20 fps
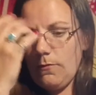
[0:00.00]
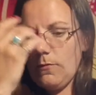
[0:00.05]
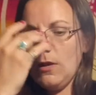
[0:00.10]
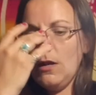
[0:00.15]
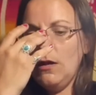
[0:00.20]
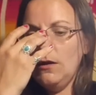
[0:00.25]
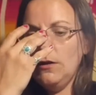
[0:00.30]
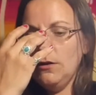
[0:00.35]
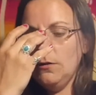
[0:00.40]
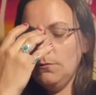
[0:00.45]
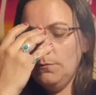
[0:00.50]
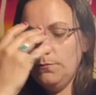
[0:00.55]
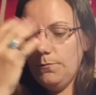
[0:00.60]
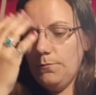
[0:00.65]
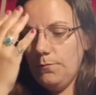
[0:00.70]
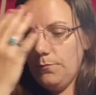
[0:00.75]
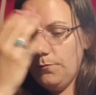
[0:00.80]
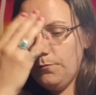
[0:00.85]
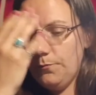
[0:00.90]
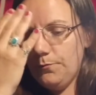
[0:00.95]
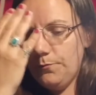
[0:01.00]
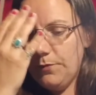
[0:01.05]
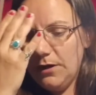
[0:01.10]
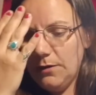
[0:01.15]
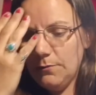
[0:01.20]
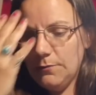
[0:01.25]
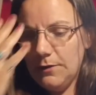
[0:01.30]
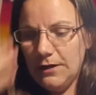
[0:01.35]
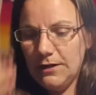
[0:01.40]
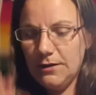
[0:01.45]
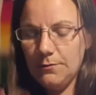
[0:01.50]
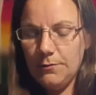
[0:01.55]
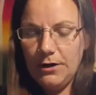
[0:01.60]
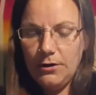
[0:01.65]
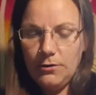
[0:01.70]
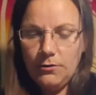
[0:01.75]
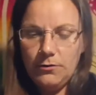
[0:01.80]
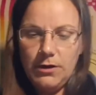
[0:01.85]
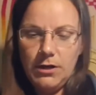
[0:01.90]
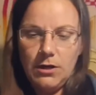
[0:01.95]
You're being blinded by your
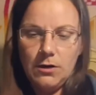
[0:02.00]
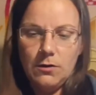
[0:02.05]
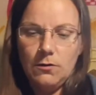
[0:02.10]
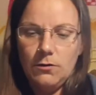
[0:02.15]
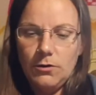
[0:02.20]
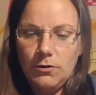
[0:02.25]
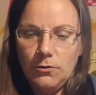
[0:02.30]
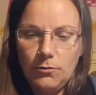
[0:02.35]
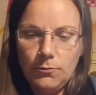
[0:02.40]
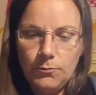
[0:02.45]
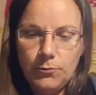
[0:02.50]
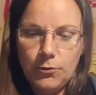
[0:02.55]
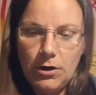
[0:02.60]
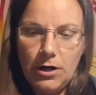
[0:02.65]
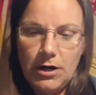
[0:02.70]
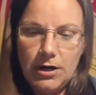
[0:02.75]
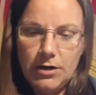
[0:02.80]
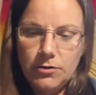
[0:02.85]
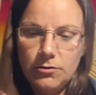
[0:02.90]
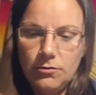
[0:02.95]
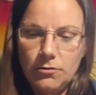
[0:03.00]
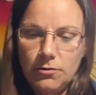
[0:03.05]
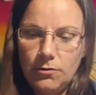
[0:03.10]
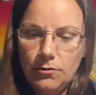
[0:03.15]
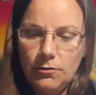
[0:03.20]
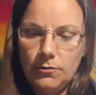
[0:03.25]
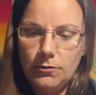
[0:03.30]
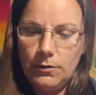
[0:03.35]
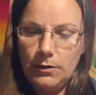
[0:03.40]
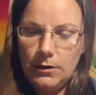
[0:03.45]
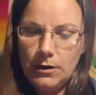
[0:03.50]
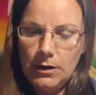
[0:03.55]
own ego, your own pride, your own,